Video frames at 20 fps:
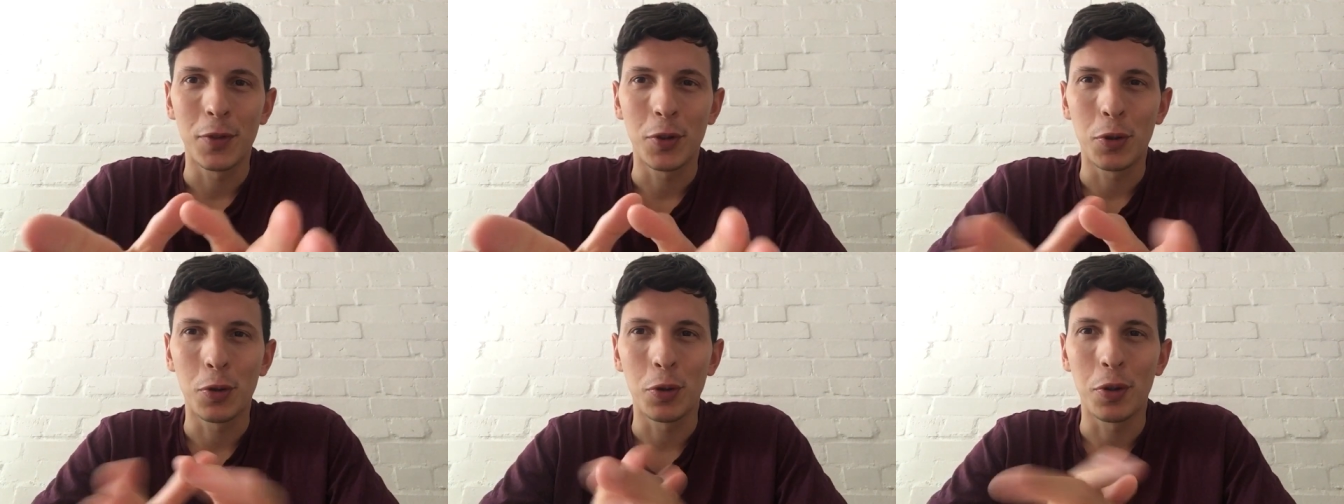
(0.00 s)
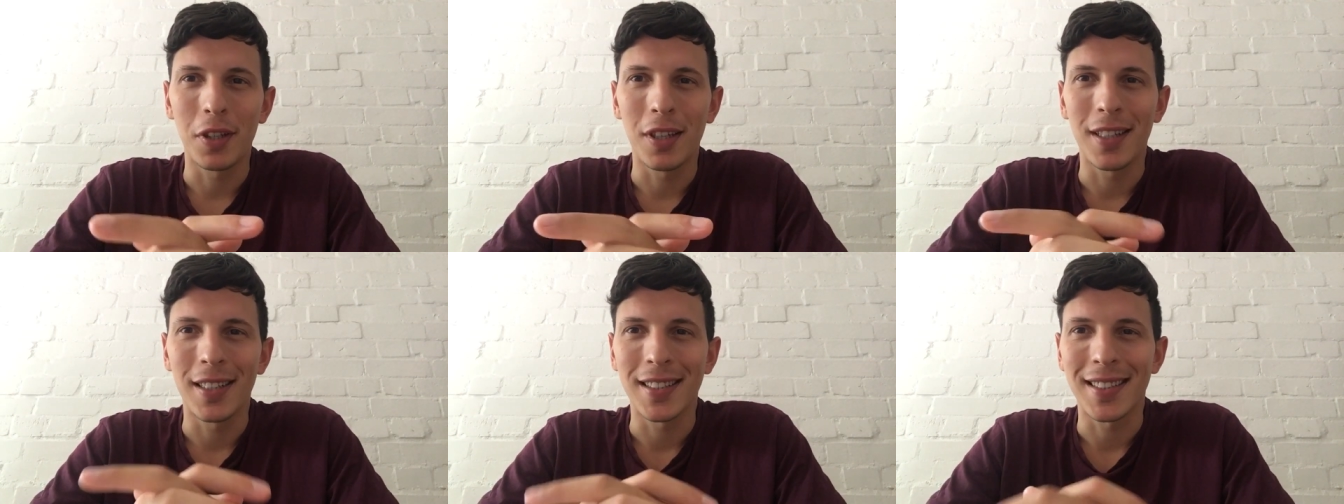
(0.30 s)
2
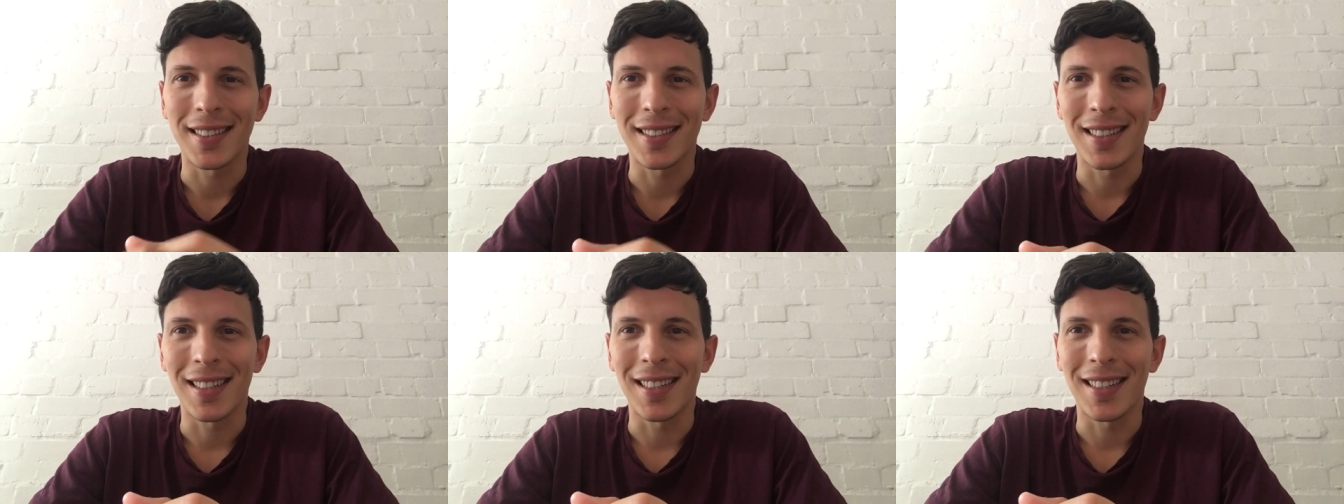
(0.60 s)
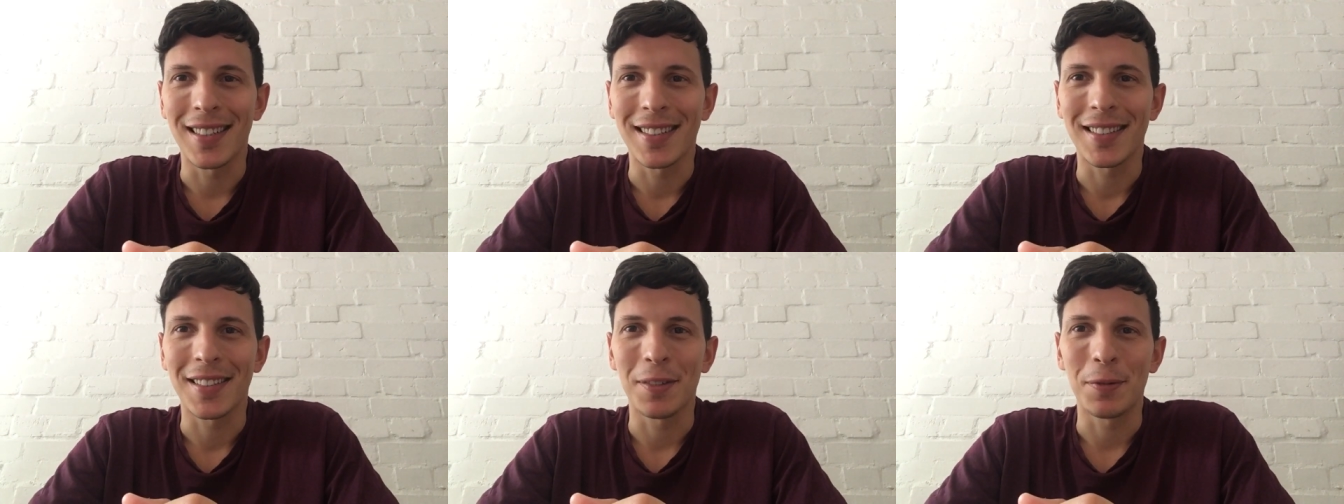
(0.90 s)
years
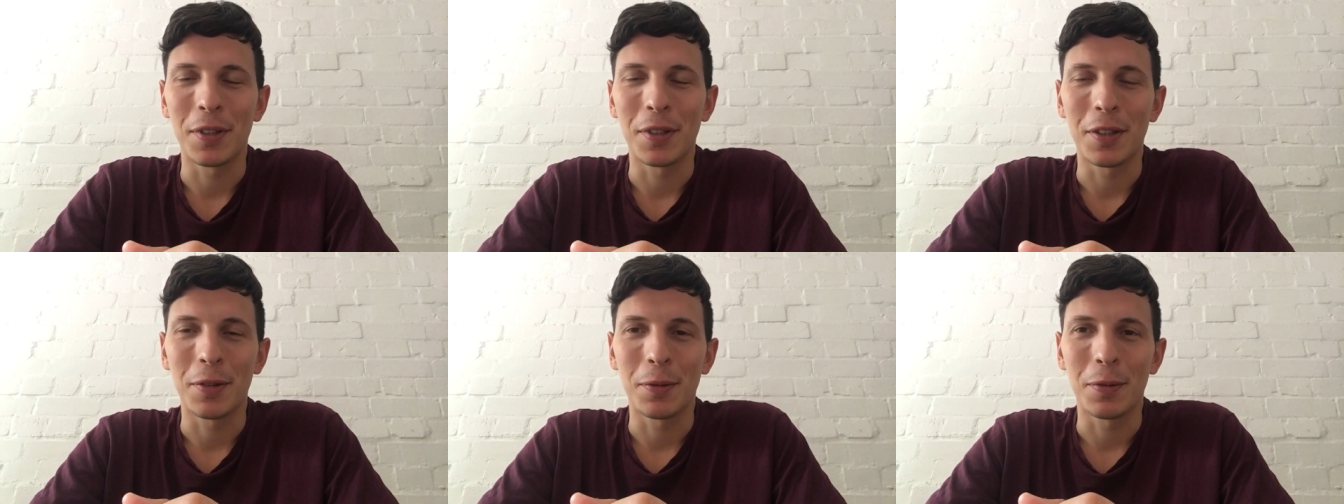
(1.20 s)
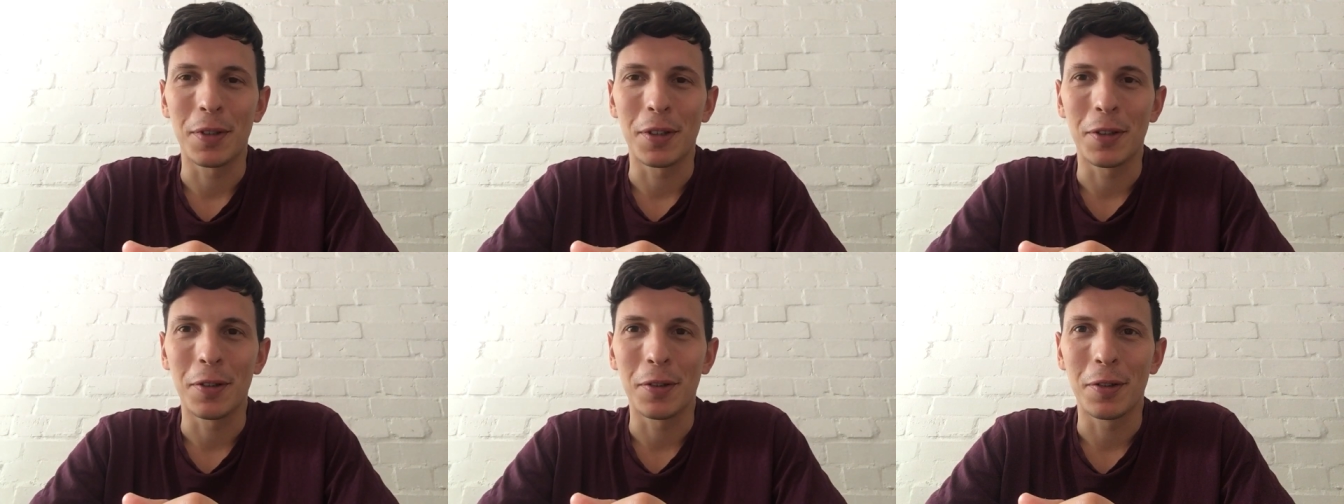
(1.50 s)
start
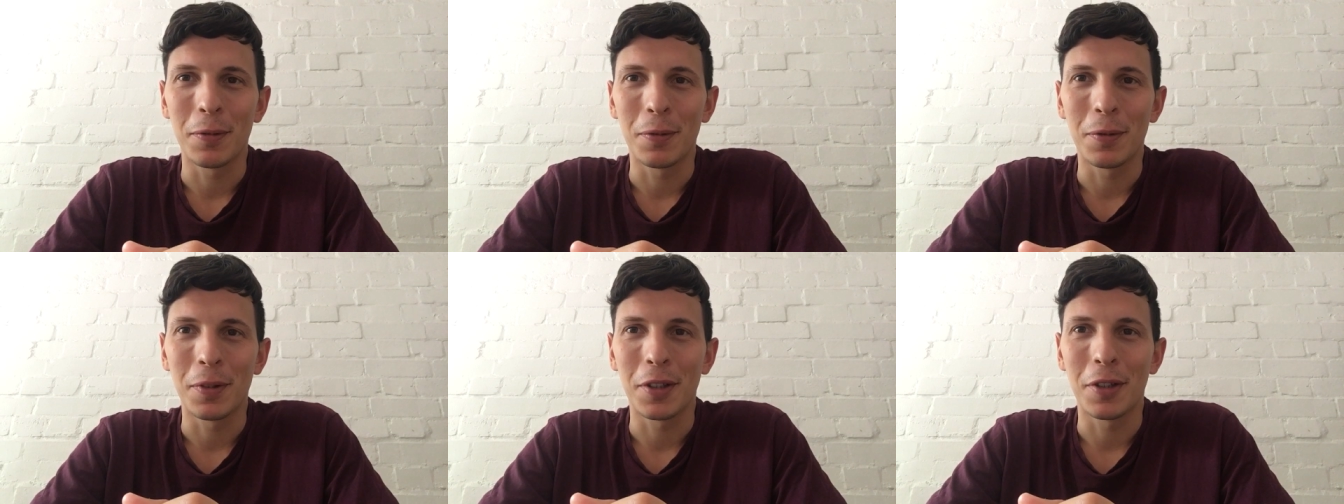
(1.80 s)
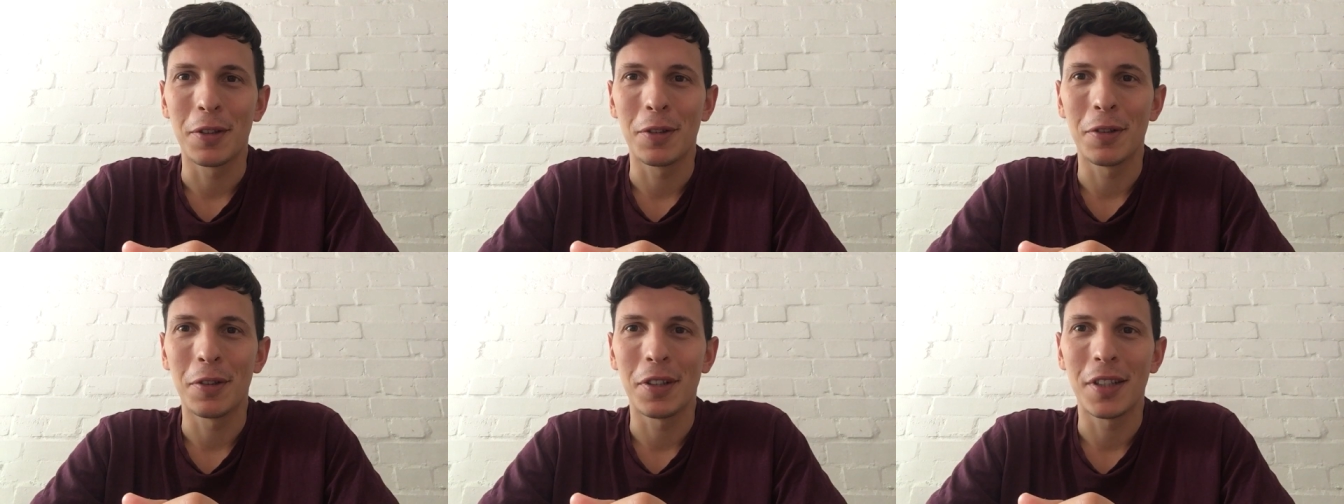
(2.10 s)
when
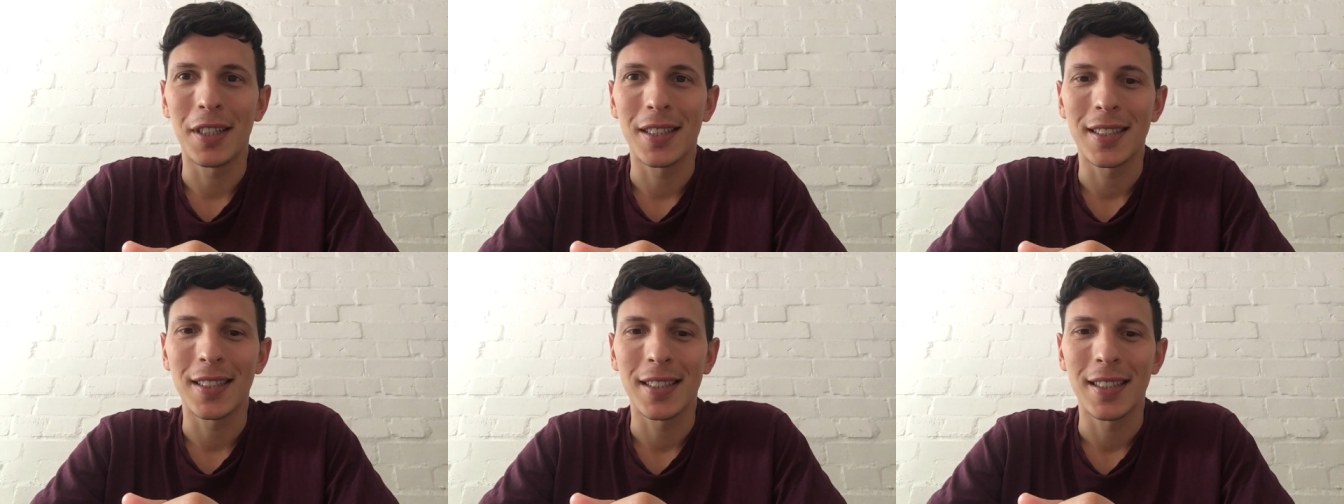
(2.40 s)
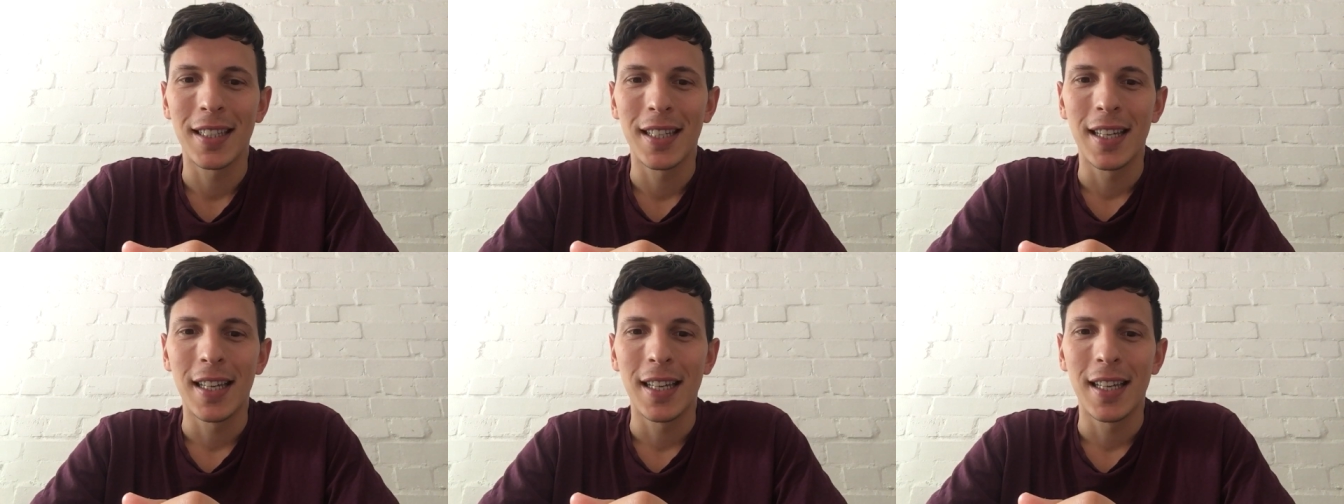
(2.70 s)
you do this,